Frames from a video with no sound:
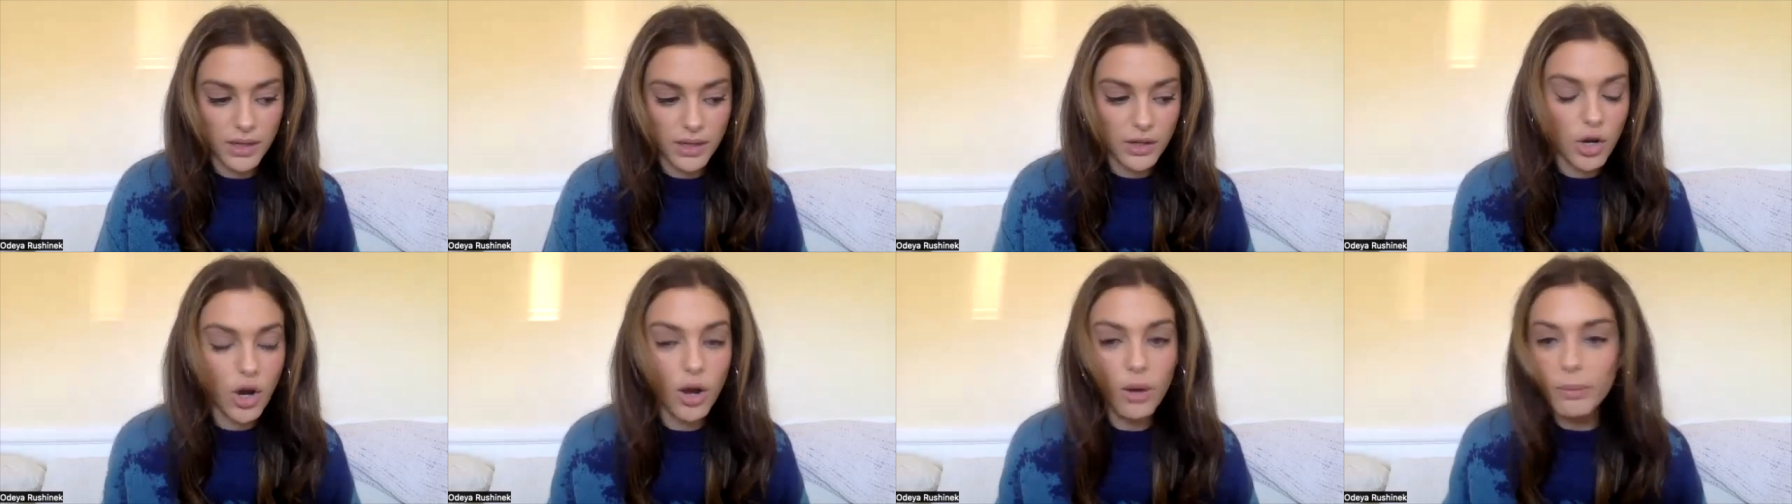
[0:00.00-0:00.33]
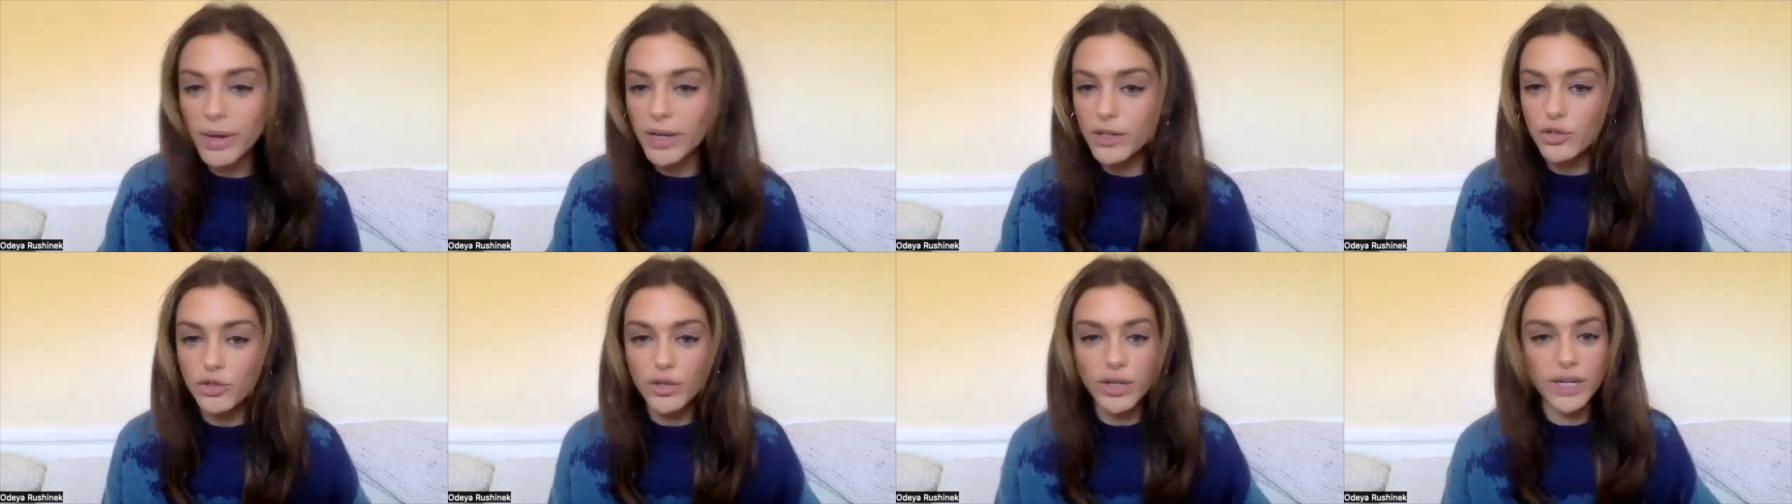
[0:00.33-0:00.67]

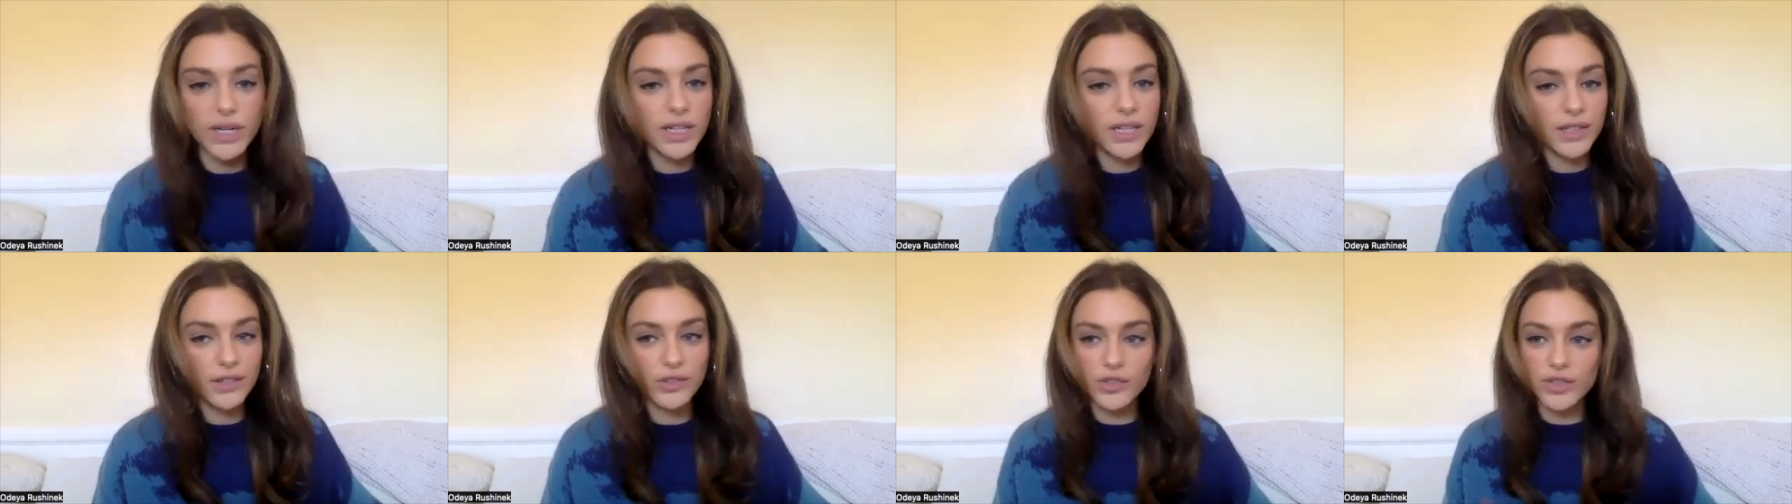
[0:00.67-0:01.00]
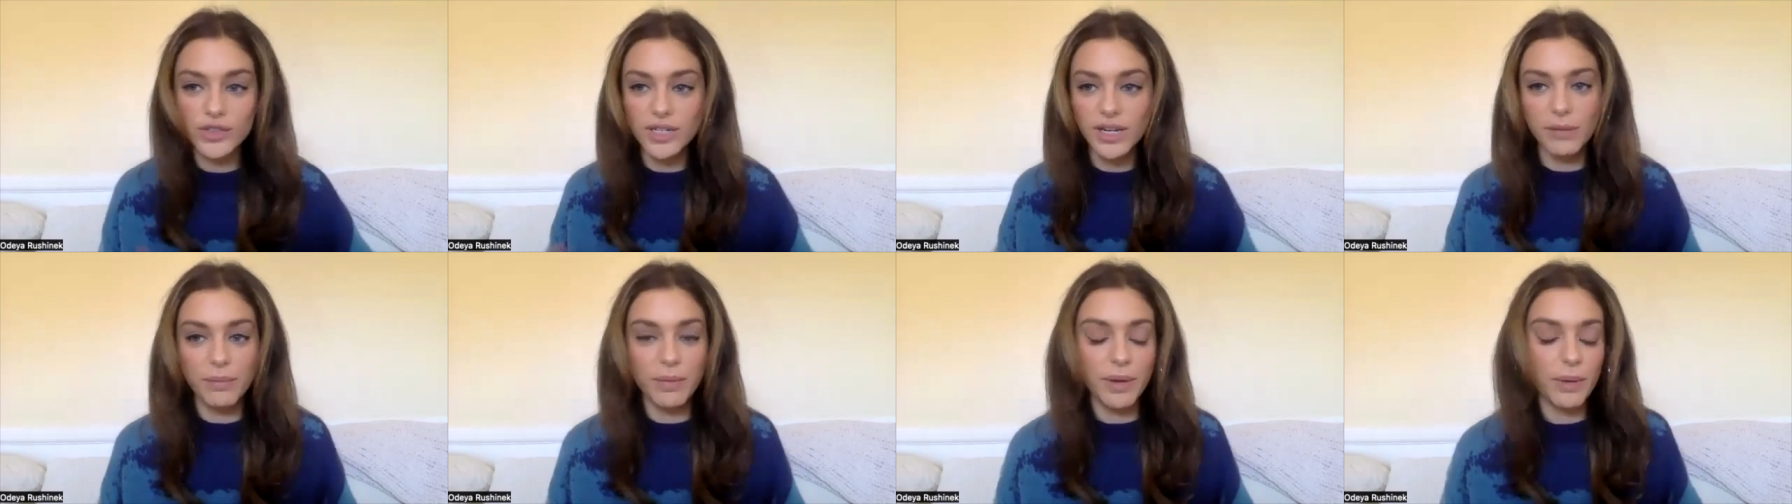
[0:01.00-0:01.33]
combat training just
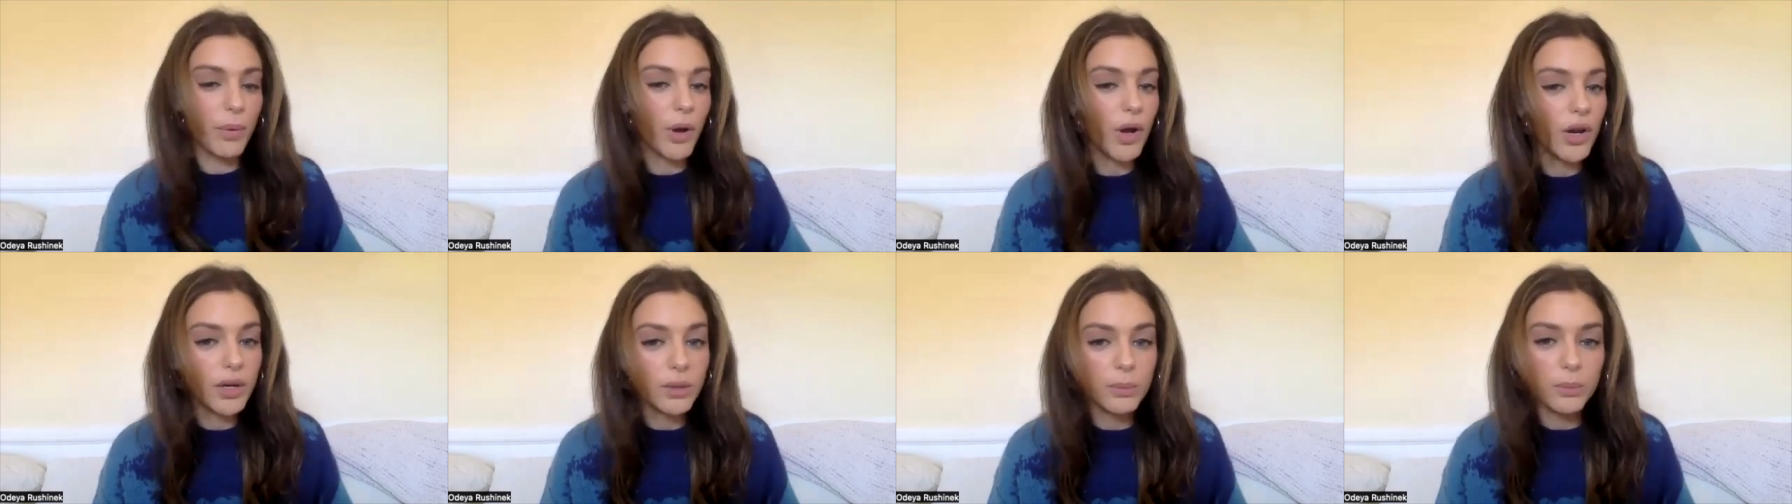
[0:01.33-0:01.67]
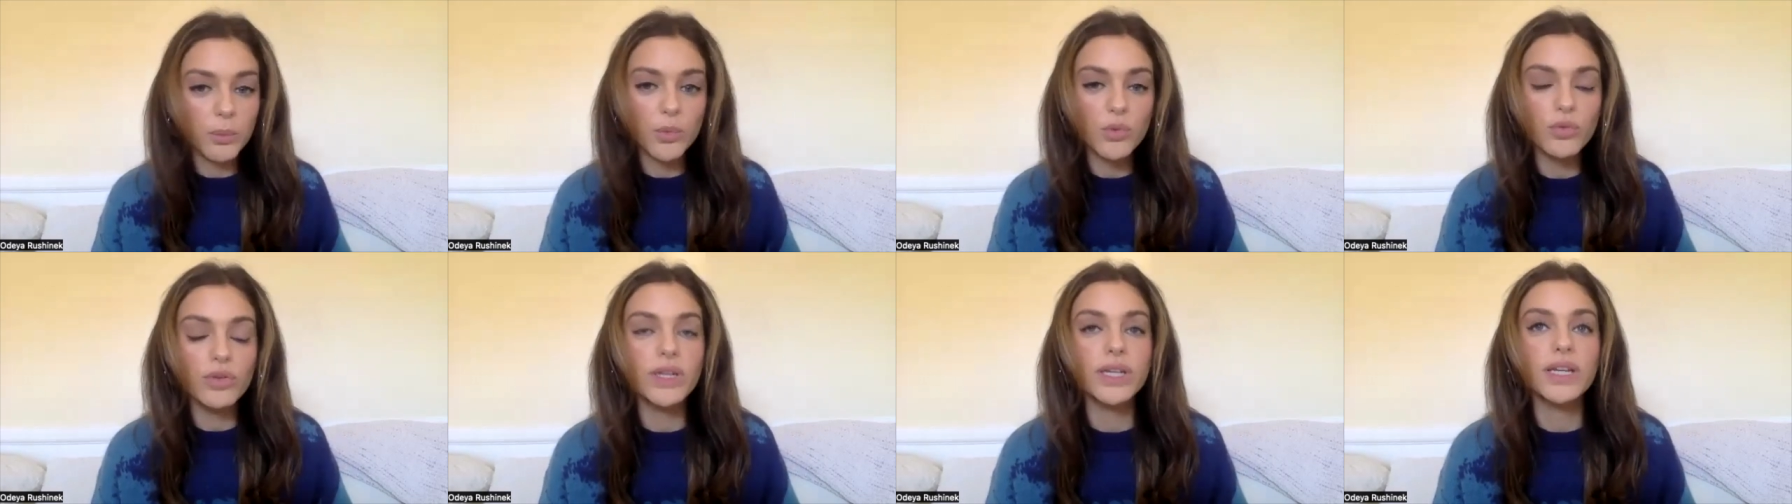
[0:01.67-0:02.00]
to get my body
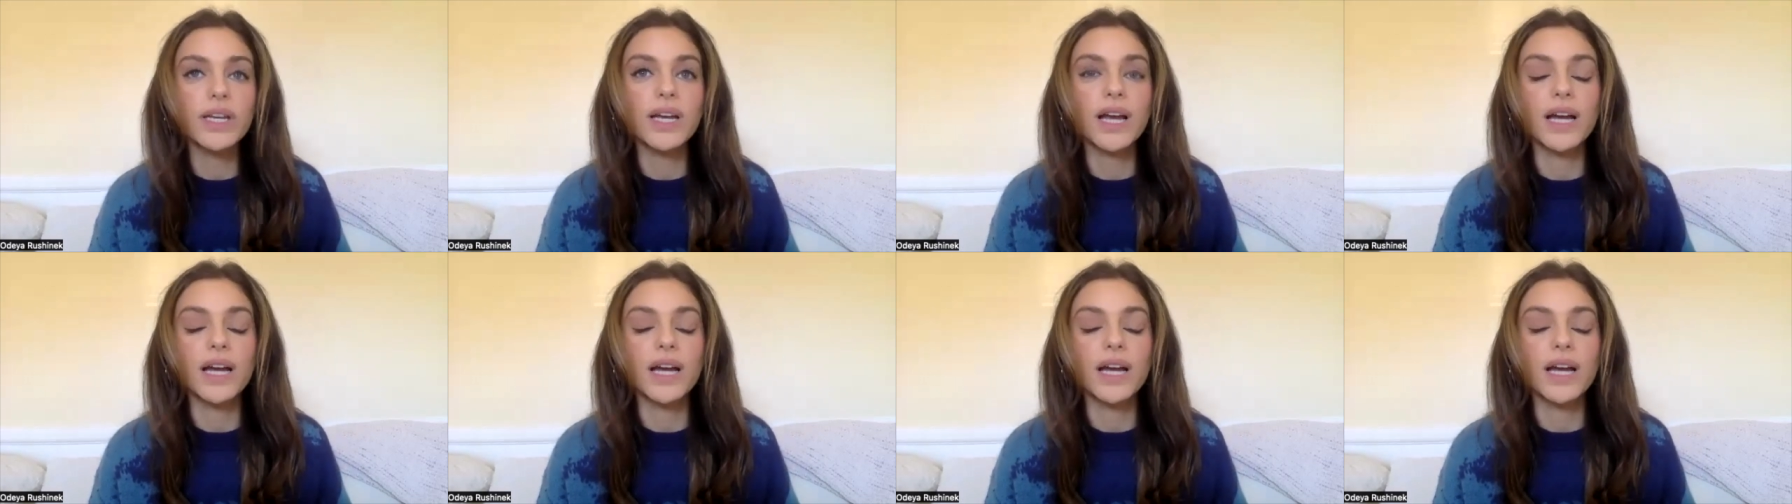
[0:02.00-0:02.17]
moving